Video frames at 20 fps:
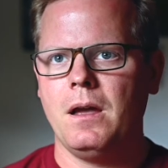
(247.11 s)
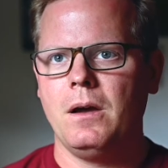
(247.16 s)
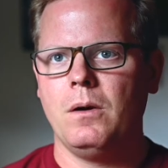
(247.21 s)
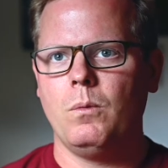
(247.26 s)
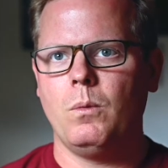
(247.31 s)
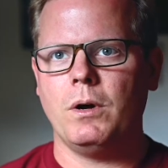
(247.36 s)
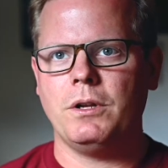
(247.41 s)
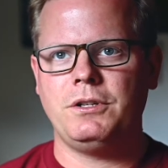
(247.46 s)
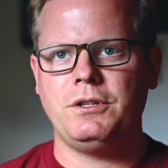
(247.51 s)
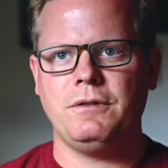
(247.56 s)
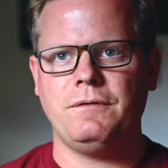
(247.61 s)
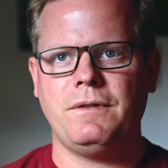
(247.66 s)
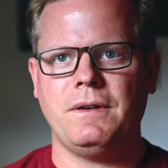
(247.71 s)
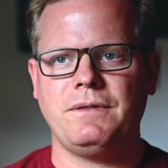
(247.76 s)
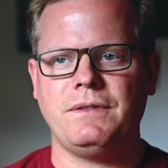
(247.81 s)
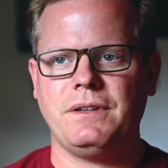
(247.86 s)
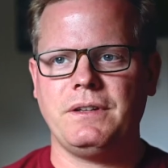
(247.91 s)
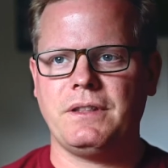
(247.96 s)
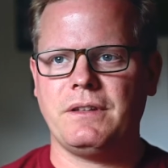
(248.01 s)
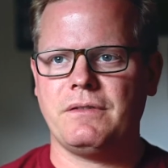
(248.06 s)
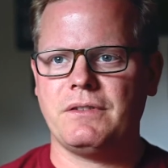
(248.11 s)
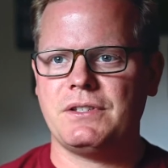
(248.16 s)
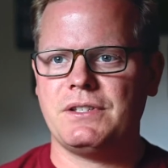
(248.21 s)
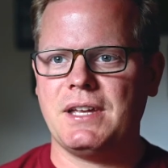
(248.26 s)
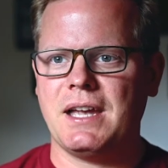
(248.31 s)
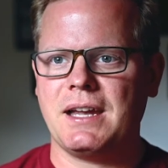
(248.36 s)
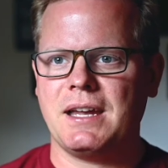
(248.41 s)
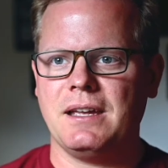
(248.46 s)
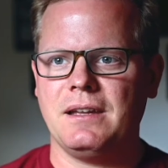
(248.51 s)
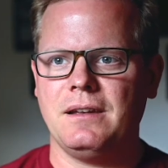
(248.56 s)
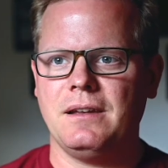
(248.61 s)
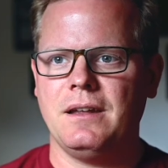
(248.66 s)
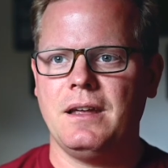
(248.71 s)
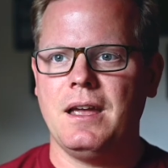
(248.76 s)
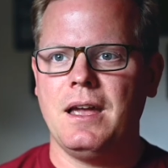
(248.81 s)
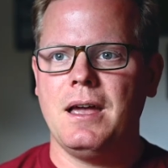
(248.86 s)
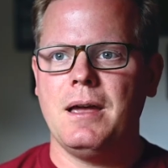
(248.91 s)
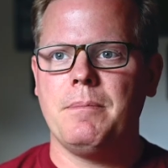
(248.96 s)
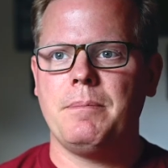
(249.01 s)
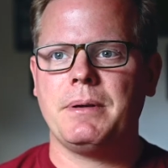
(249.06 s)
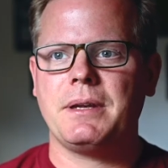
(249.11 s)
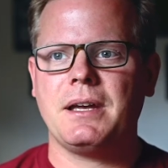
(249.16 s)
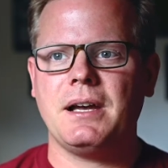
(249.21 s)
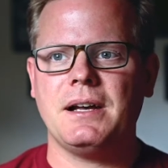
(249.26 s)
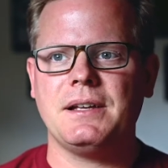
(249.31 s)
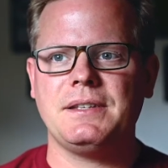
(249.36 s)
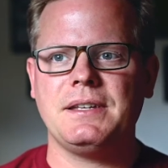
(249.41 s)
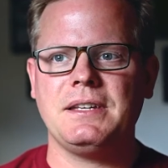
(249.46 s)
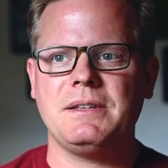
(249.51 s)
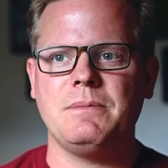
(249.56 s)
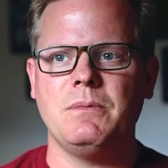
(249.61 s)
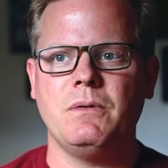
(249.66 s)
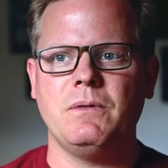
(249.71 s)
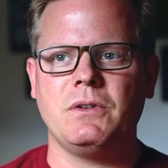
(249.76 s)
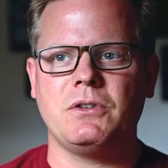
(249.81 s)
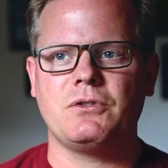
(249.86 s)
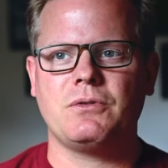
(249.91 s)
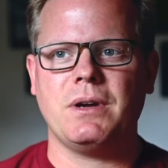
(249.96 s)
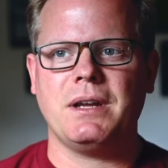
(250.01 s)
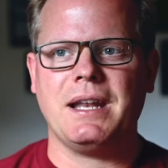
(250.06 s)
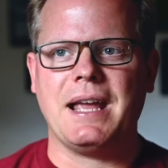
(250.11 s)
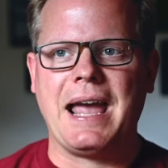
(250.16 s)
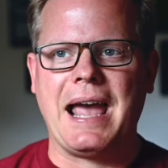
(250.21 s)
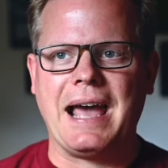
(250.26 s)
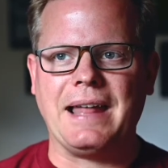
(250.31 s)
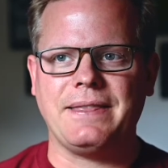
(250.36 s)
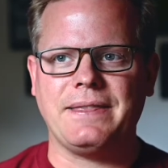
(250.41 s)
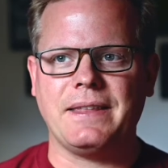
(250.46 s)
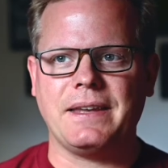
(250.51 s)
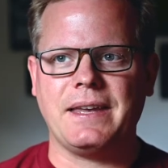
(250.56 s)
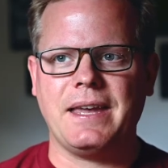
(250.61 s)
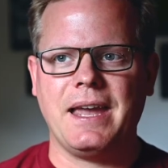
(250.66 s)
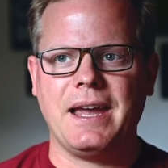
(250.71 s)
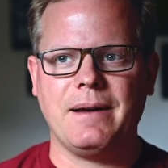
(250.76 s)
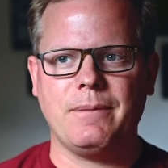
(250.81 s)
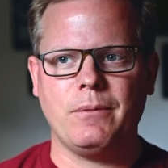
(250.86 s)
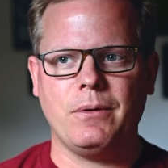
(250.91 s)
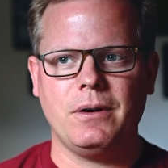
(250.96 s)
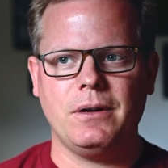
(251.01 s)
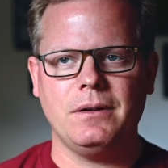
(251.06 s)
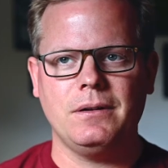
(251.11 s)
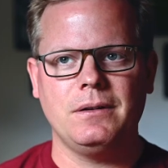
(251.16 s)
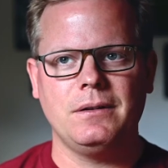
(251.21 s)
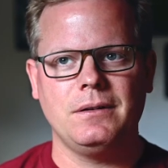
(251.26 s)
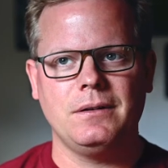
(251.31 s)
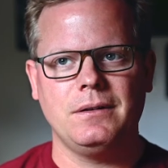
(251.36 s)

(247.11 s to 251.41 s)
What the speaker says: 1/250th of a second. Because he's moving straight at the camera,